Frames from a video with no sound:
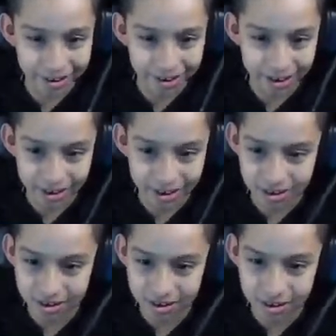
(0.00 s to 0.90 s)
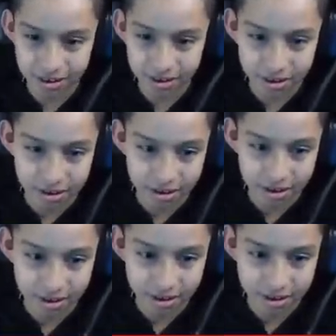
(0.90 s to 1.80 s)

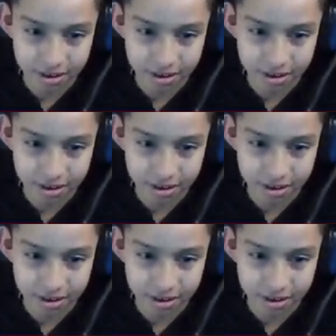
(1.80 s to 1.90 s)
Nothing is said.